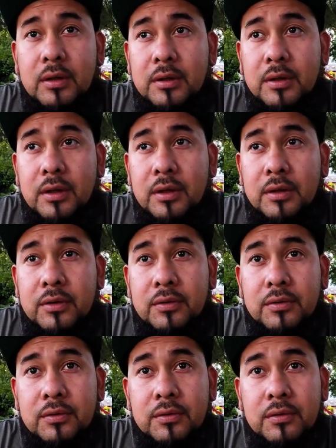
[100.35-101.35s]

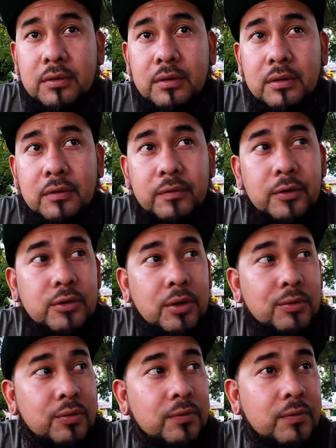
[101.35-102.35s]
because a few
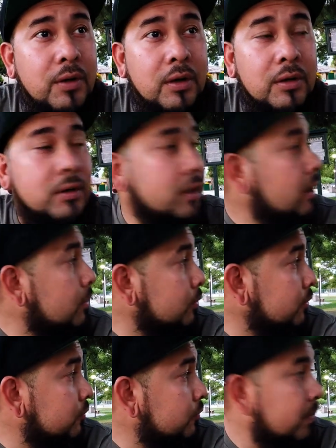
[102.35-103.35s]
trips we've gone and
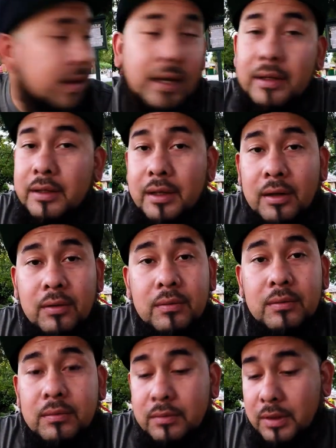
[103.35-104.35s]
we've planned it out
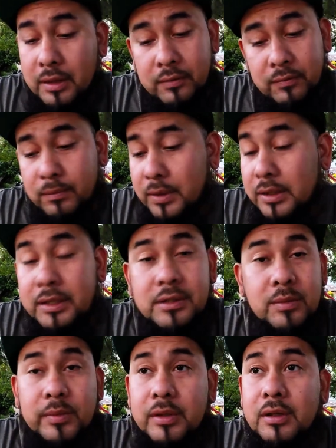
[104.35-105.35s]
like minute
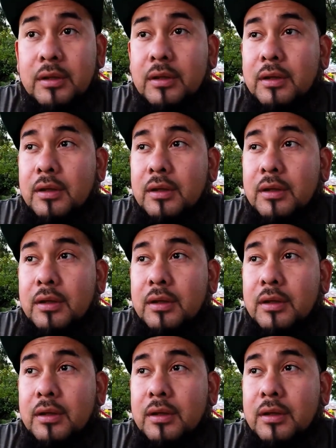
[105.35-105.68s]
to minute